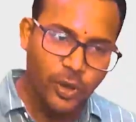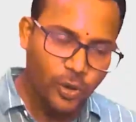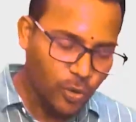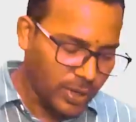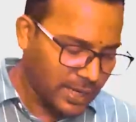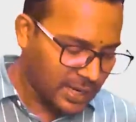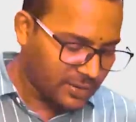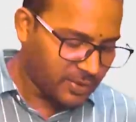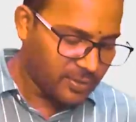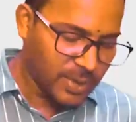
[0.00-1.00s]
Going ahead
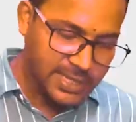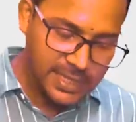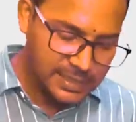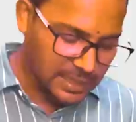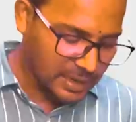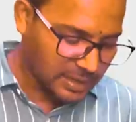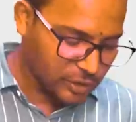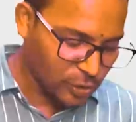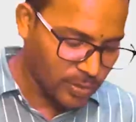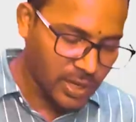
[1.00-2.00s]
with basal cell
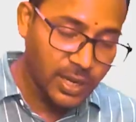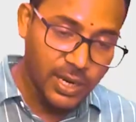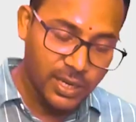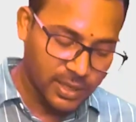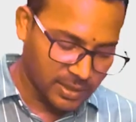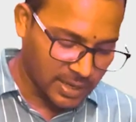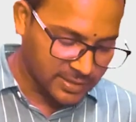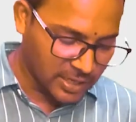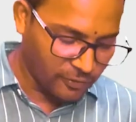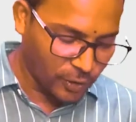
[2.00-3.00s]
carcinoma, as
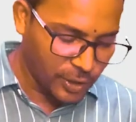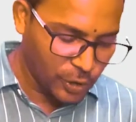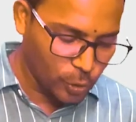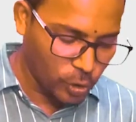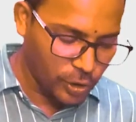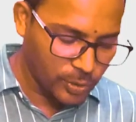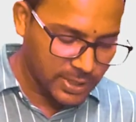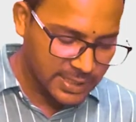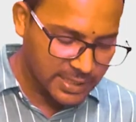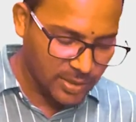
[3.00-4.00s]
I've already told you,
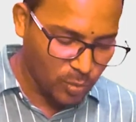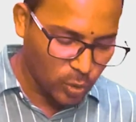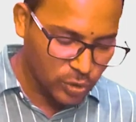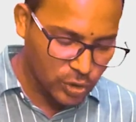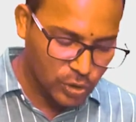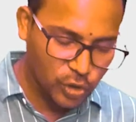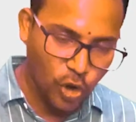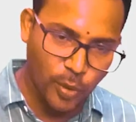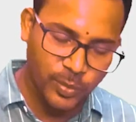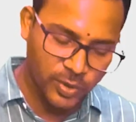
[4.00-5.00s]
this is the most
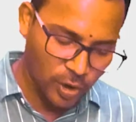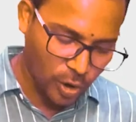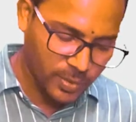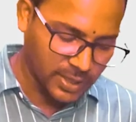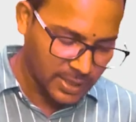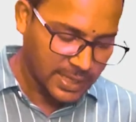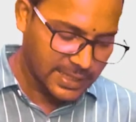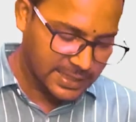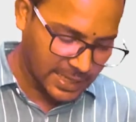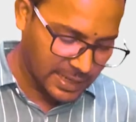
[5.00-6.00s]
common
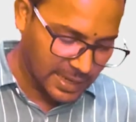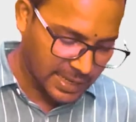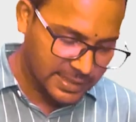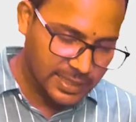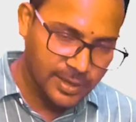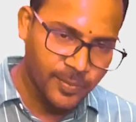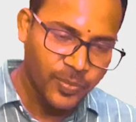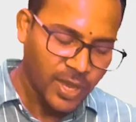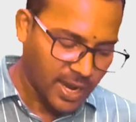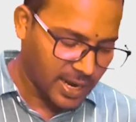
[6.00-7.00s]
skin cancer,
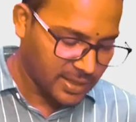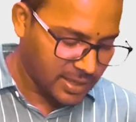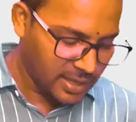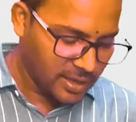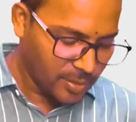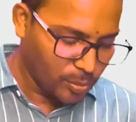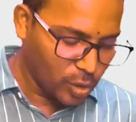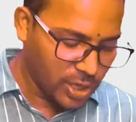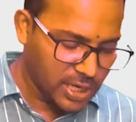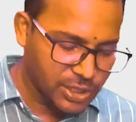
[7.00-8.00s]
and the
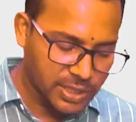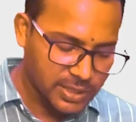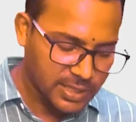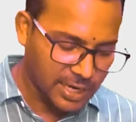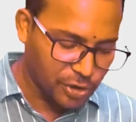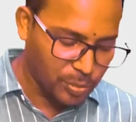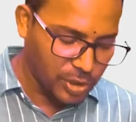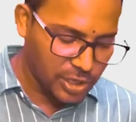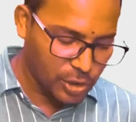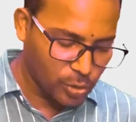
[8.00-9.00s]
mutations
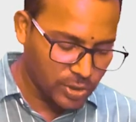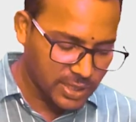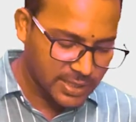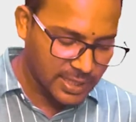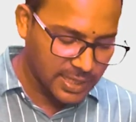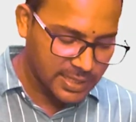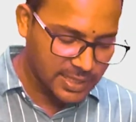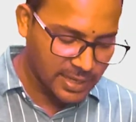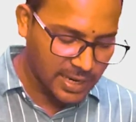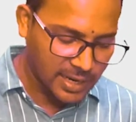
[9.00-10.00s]
attributed to this is
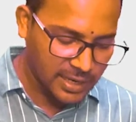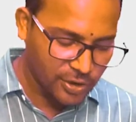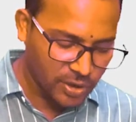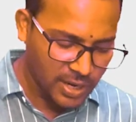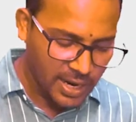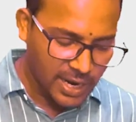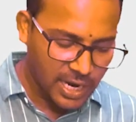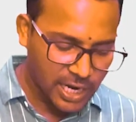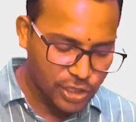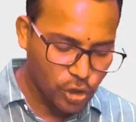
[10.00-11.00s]
regarding your
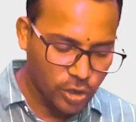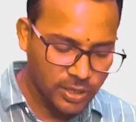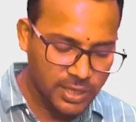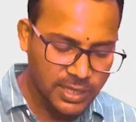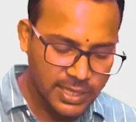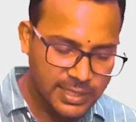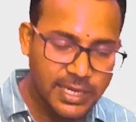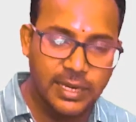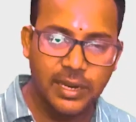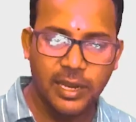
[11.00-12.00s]
hedgehog
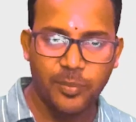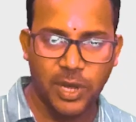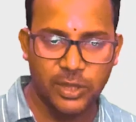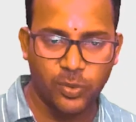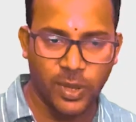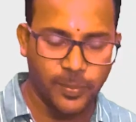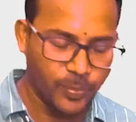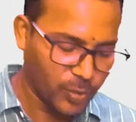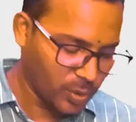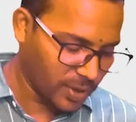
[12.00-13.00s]
signaling pathway.
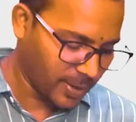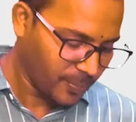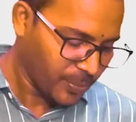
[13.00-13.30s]
Okay,